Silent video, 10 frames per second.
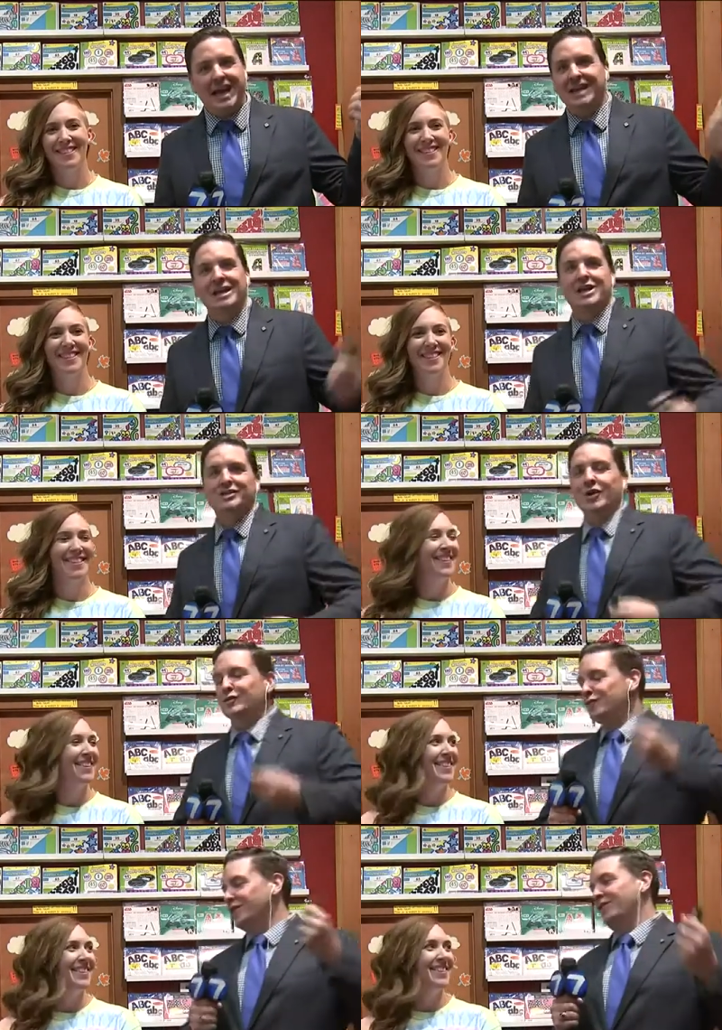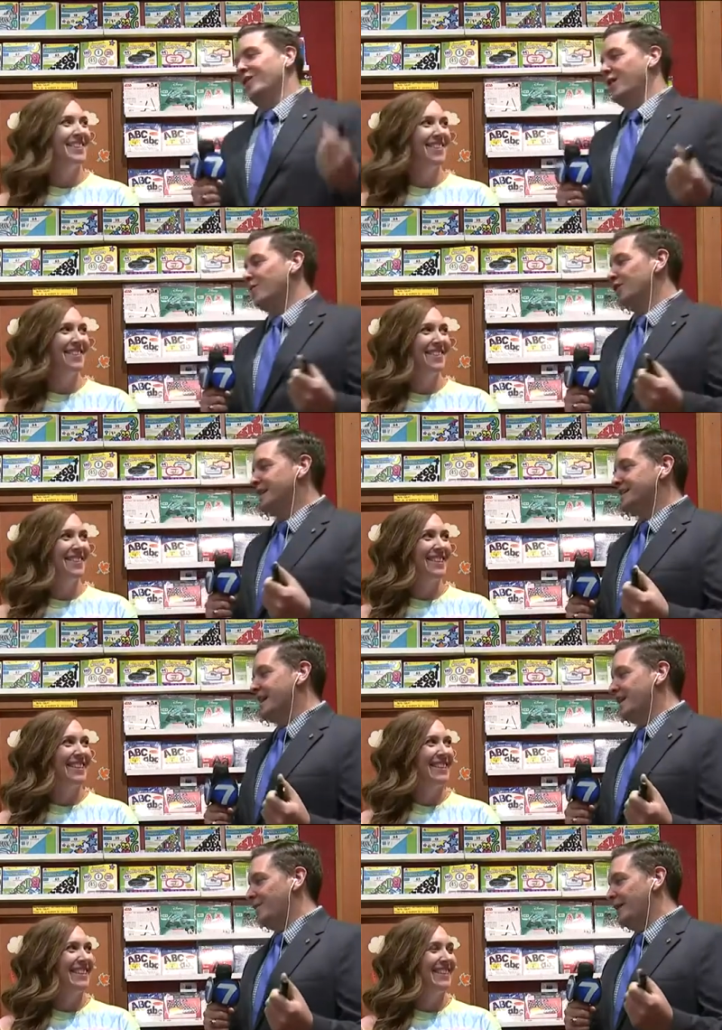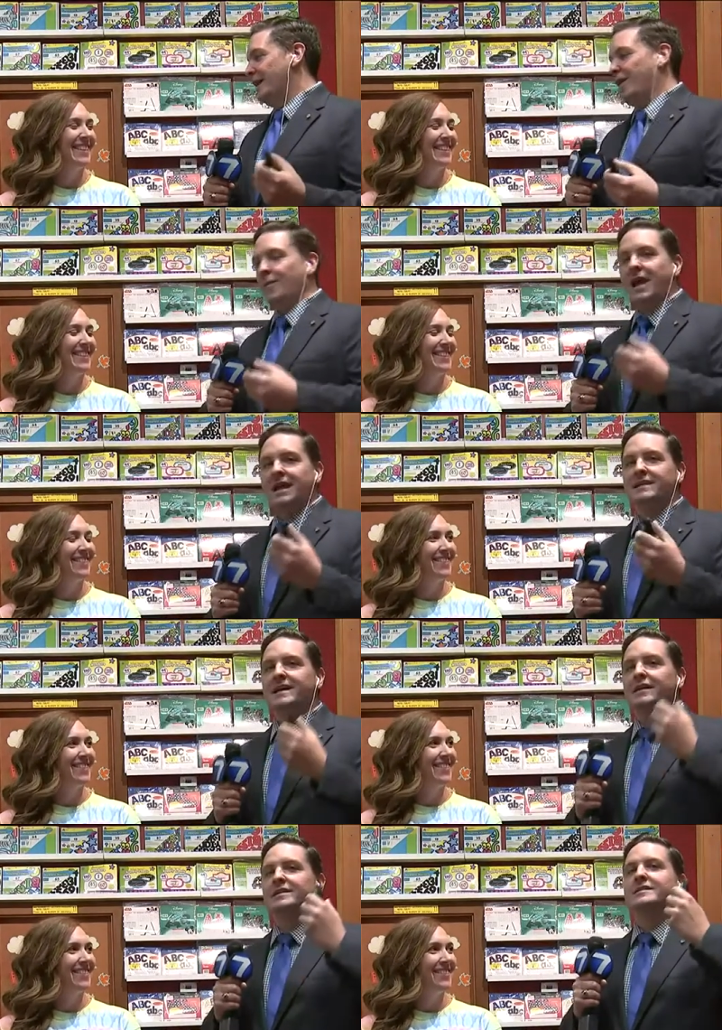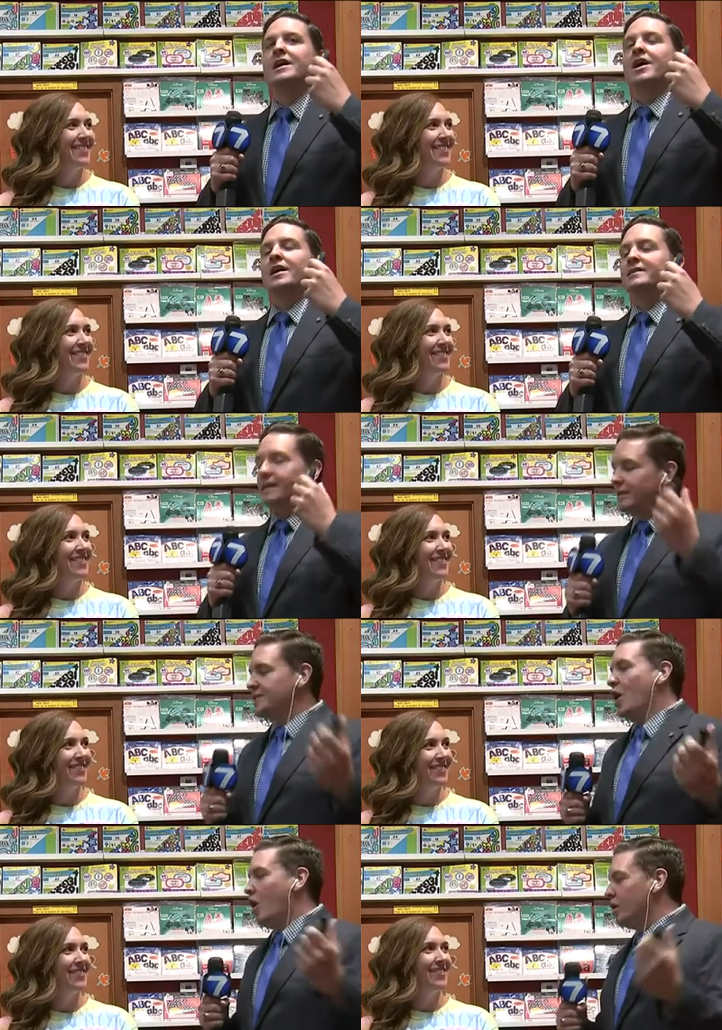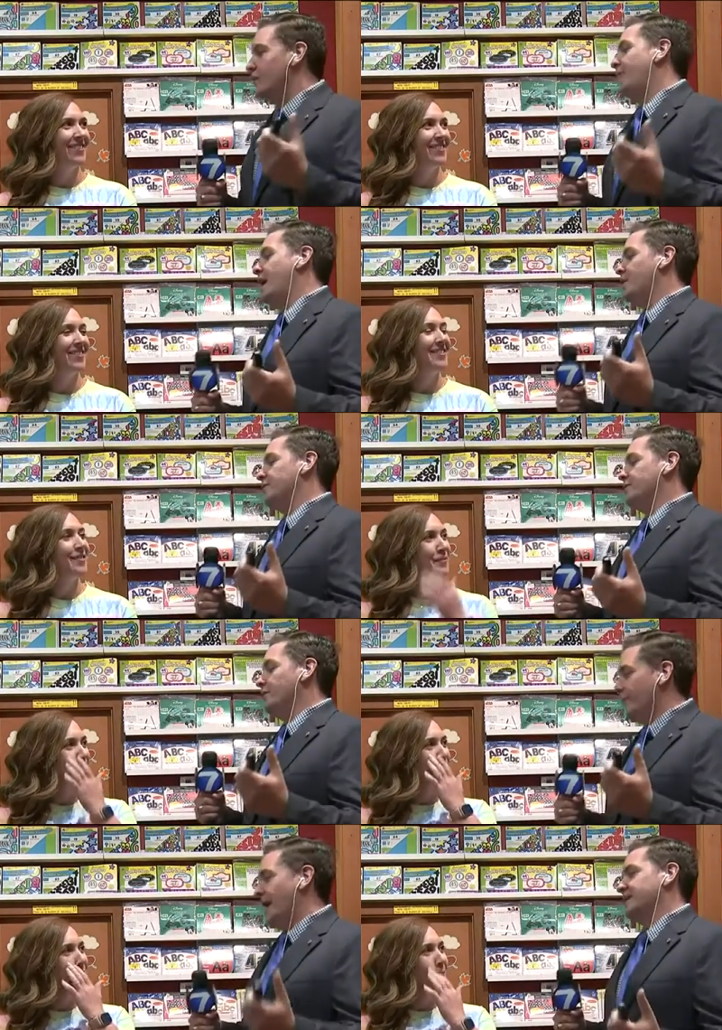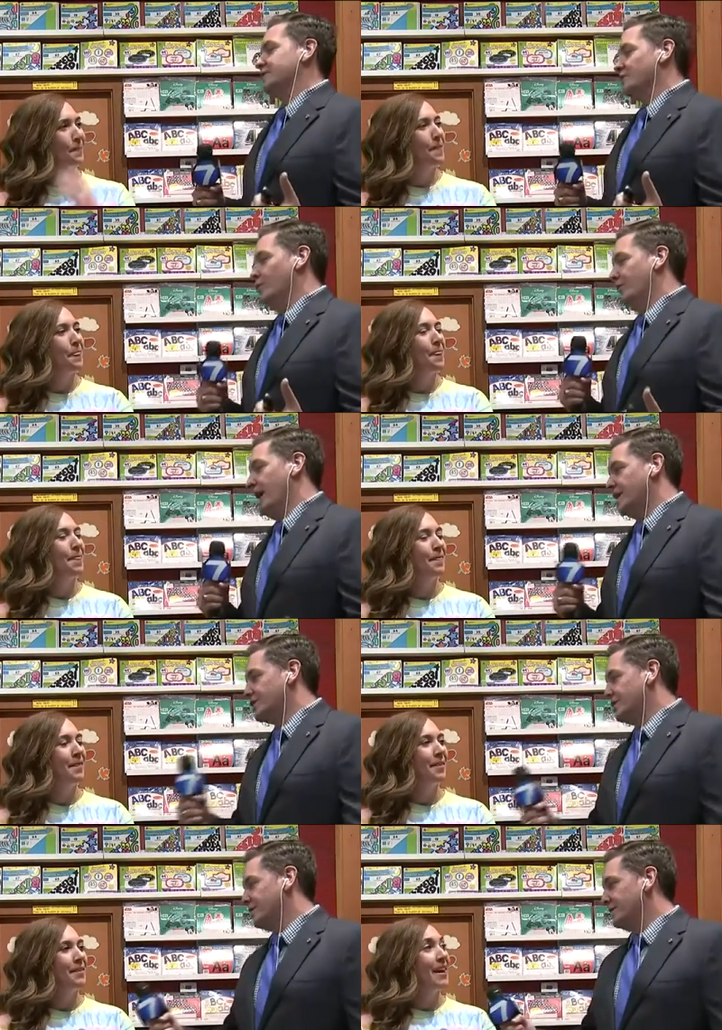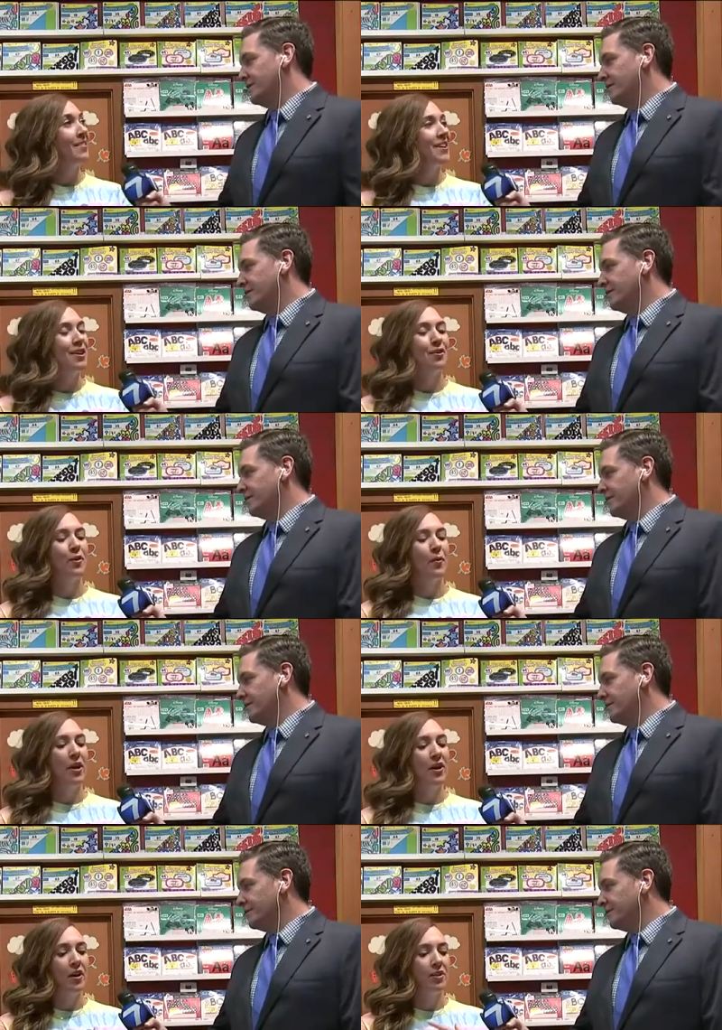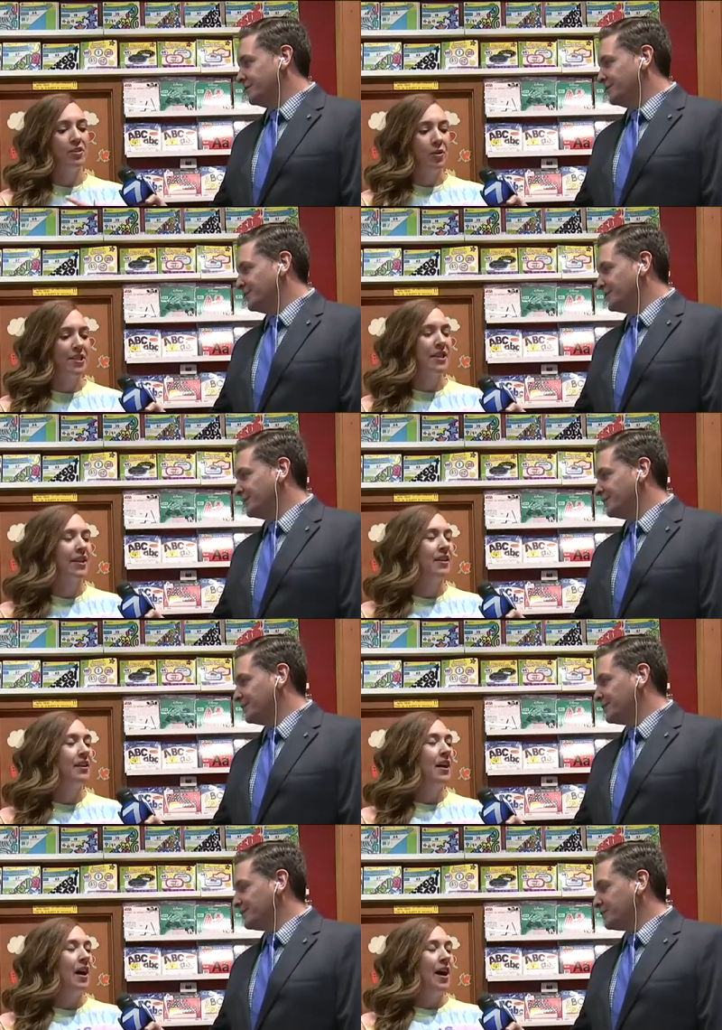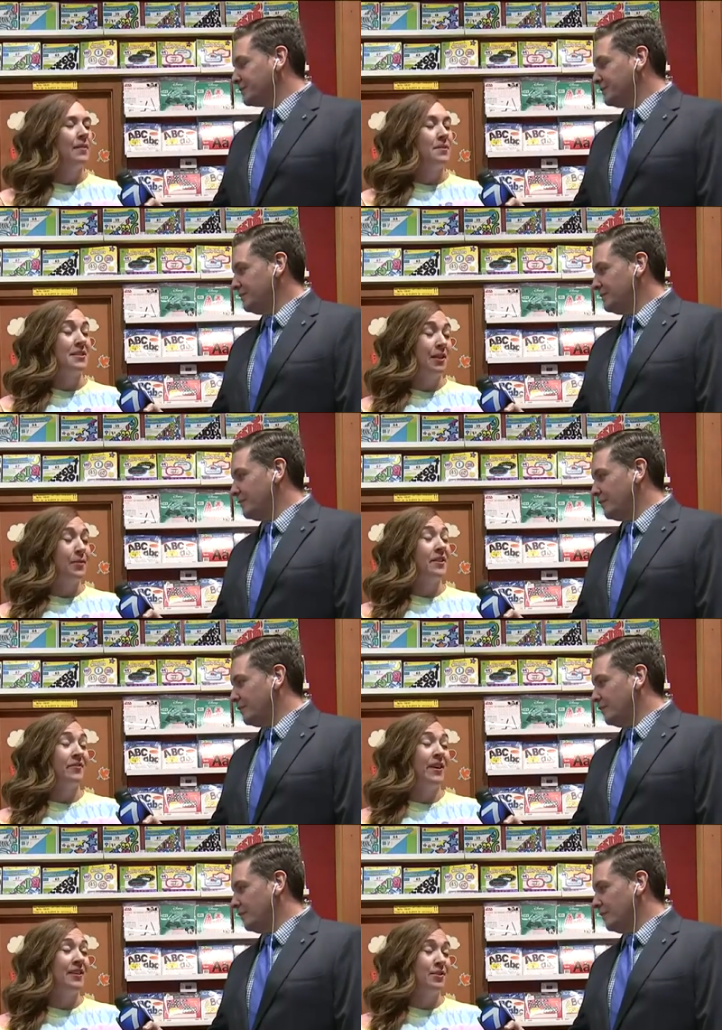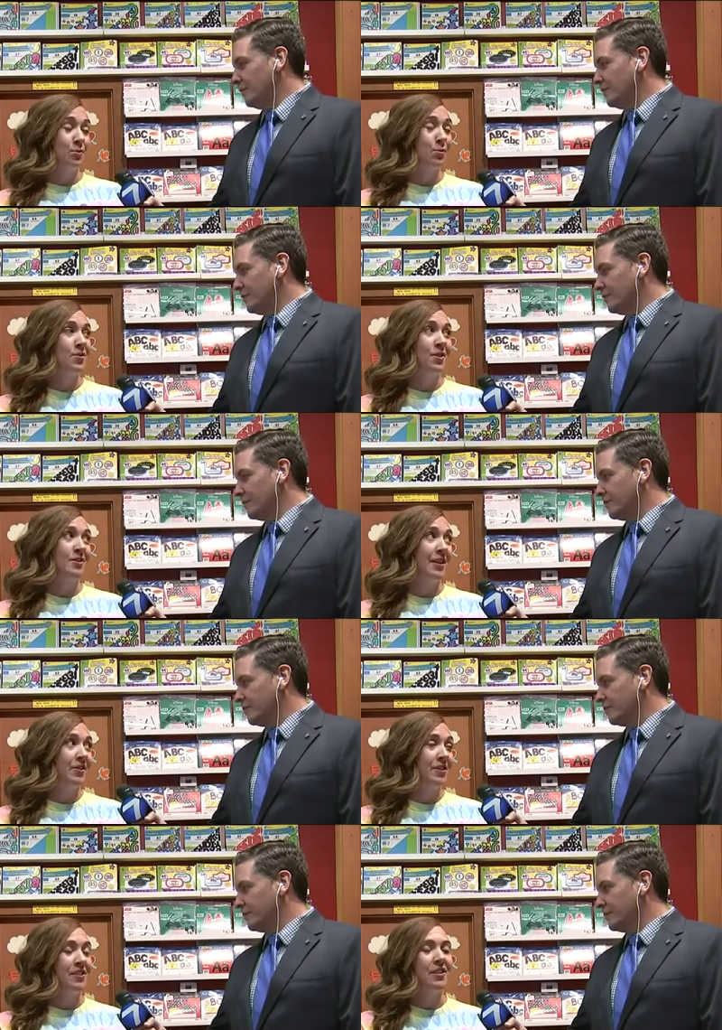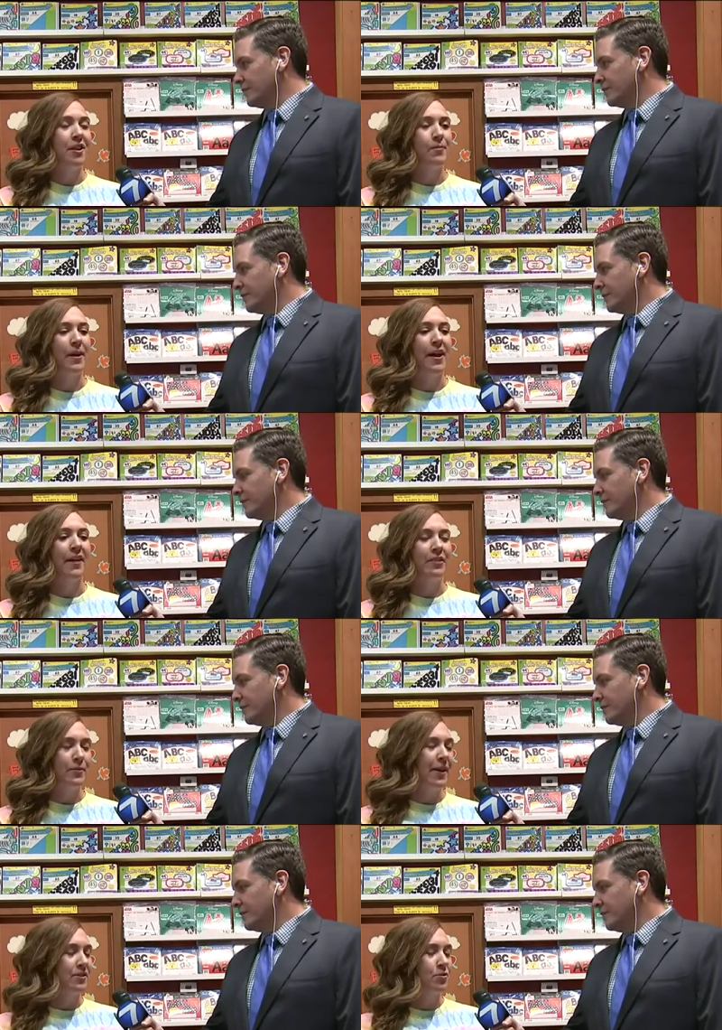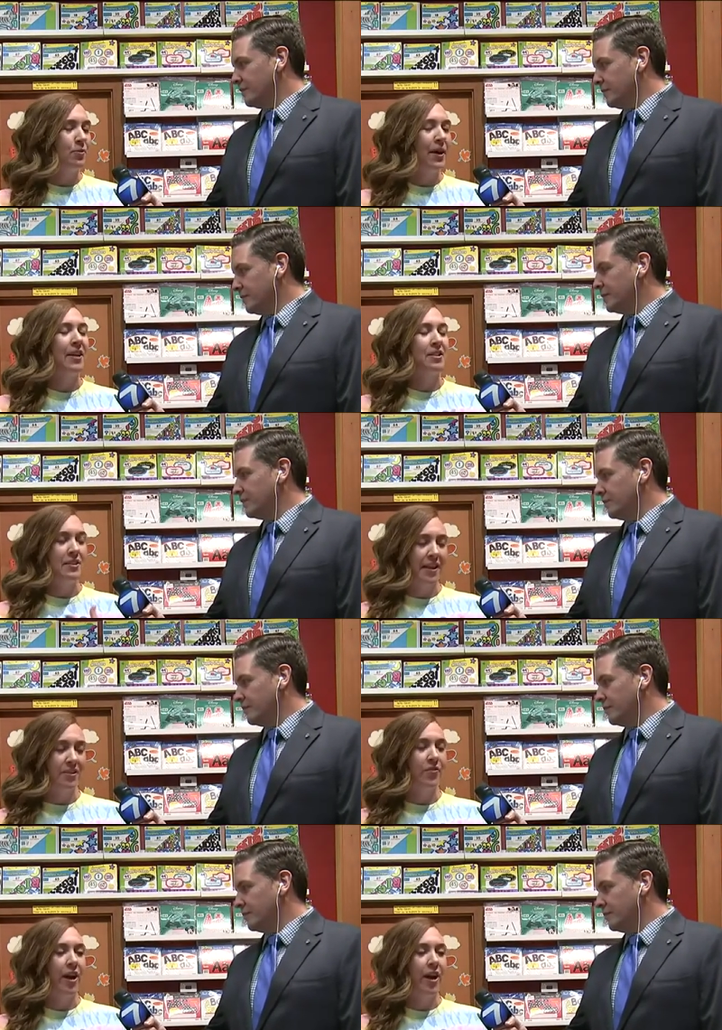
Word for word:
Speaker 1: at. So it was really fun. I'm really excited to be here. Mandy, tell us all about the back to school bash.
Speaker 2: Yeah, thank you. We are so excited to celebrate the fact that school starts later this year by having the back to school bash next